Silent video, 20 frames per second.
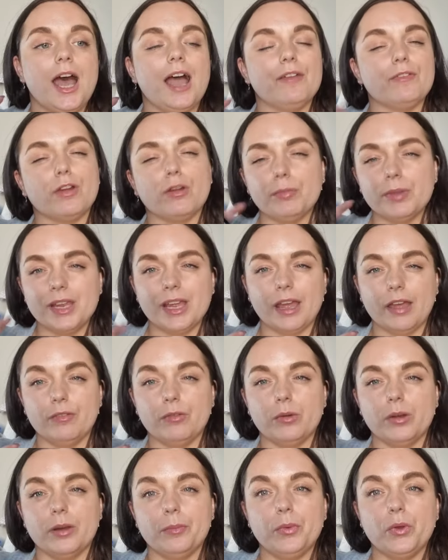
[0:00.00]
I've got to be
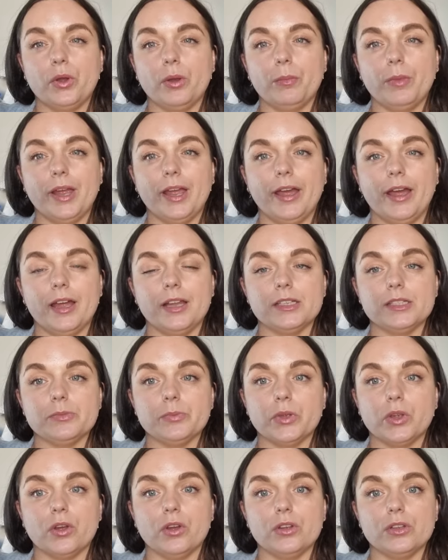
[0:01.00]
careful what I put on my
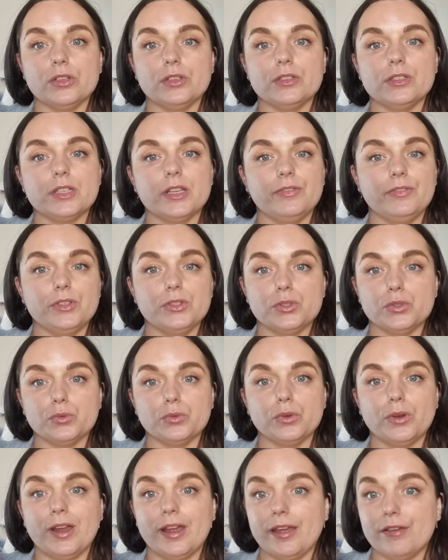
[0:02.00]
hands because if you
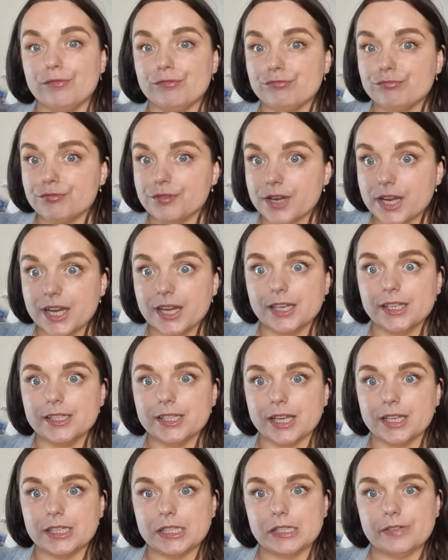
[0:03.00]
don't know, I have really
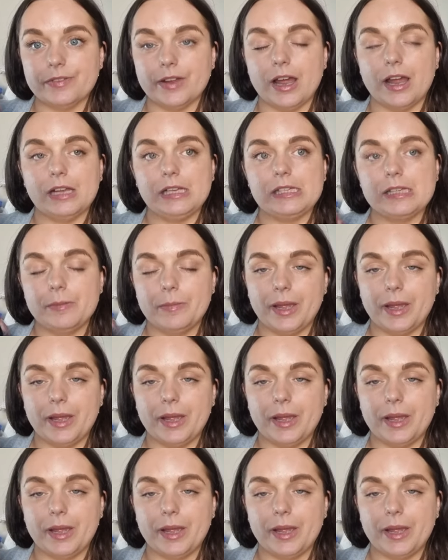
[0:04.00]
sensitive hands.